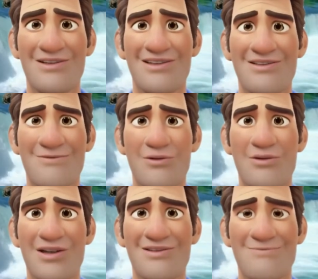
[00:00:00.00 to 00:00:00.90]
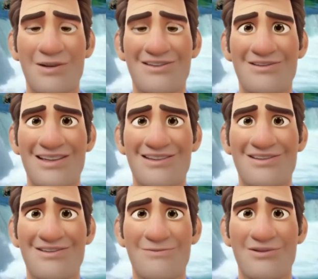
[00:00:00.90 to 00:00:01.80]
please support us by
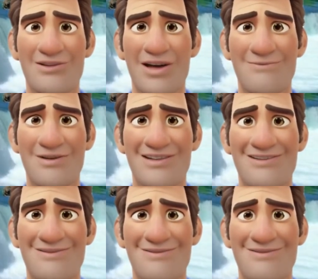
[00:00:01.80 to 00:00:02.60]
clicking the subscribe button.